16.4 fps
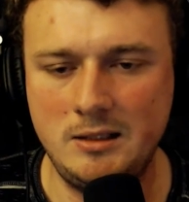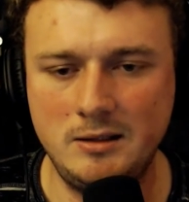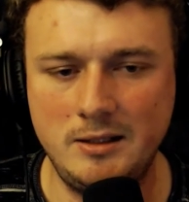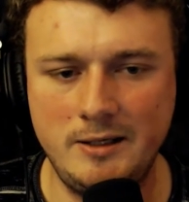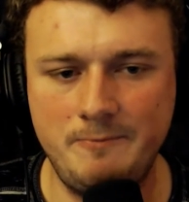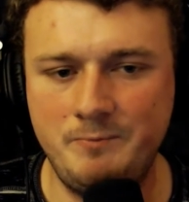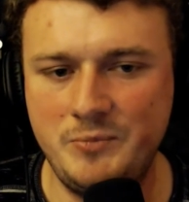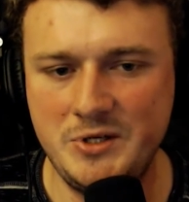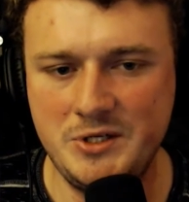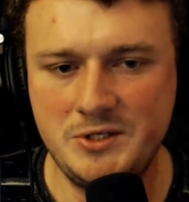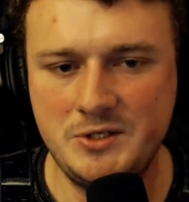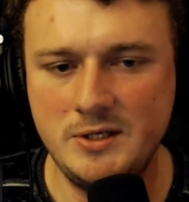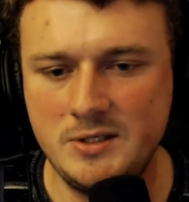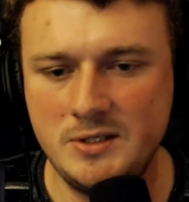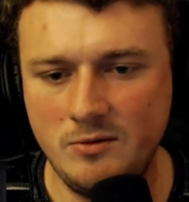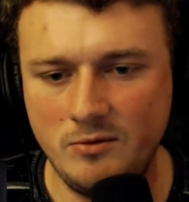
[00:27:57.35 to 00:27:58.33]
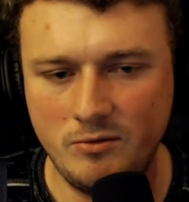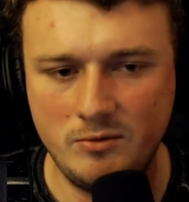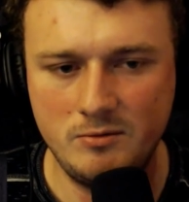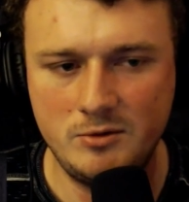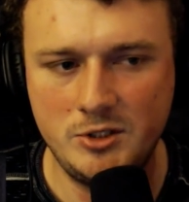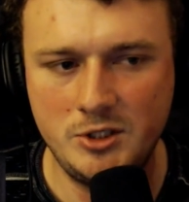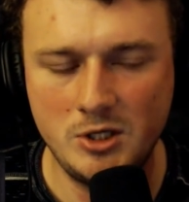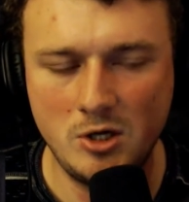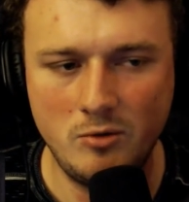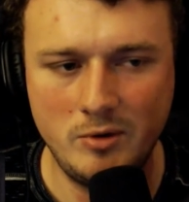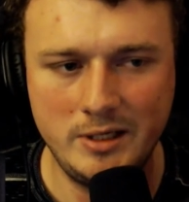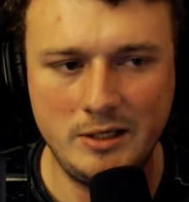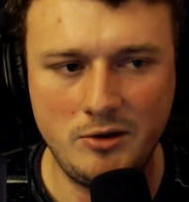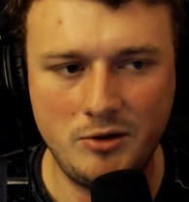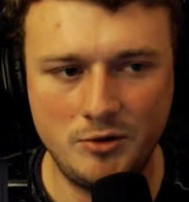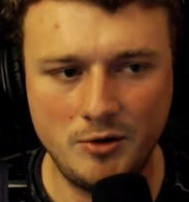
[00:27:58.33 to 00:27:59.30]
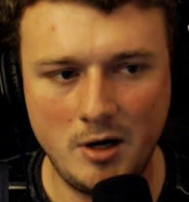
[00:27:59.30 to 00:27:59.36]
Like, this doesn't show any
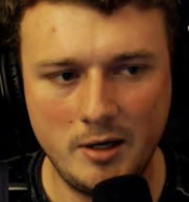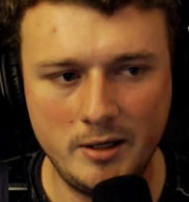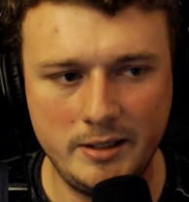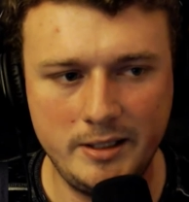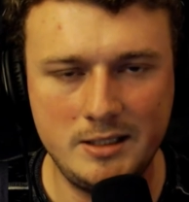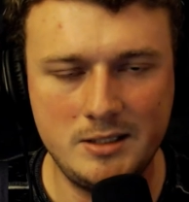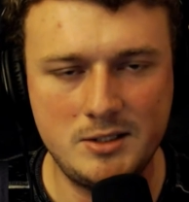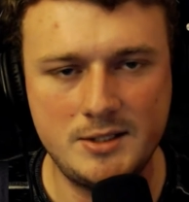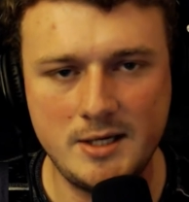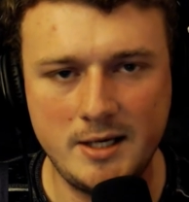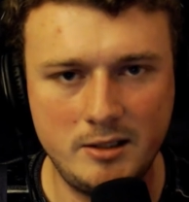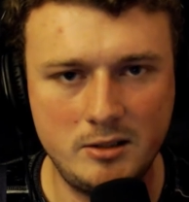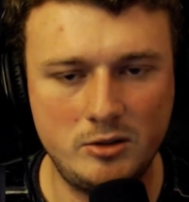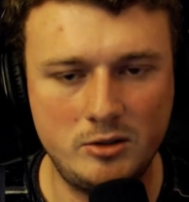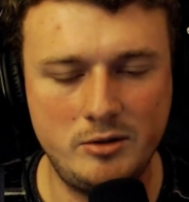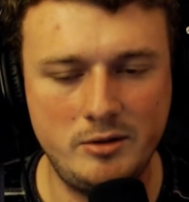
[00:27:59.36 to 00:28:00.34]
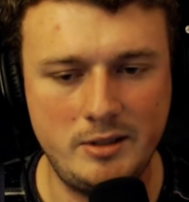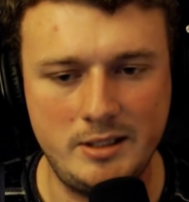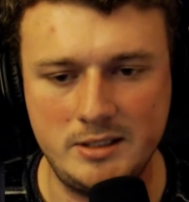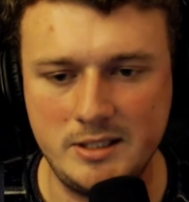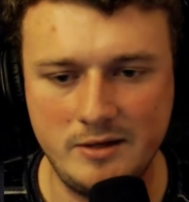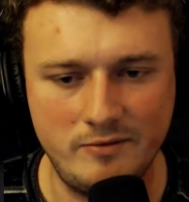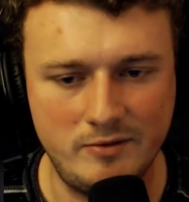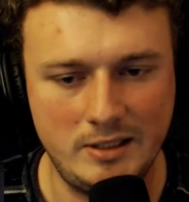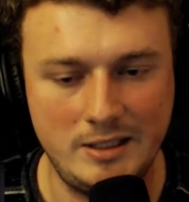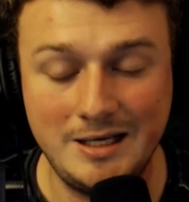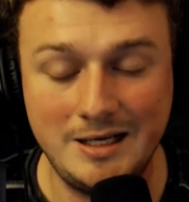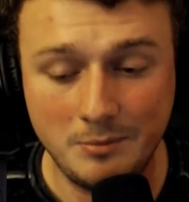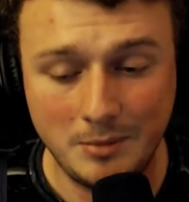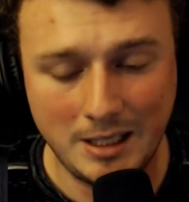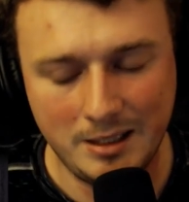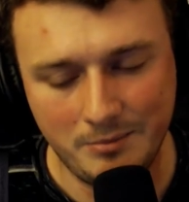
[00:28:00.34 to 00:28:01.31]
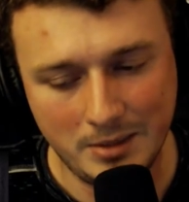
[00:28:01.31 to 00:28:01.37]
thought, insight, or creativity in
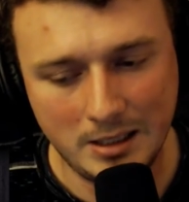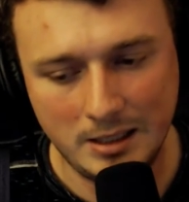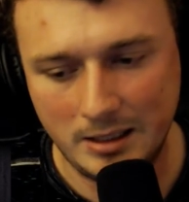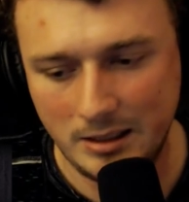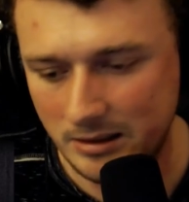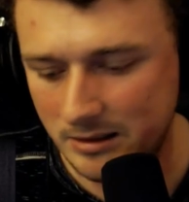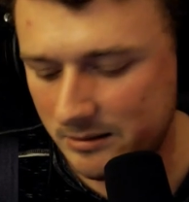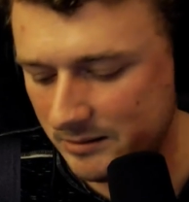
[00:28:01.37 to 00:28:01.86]
my mind.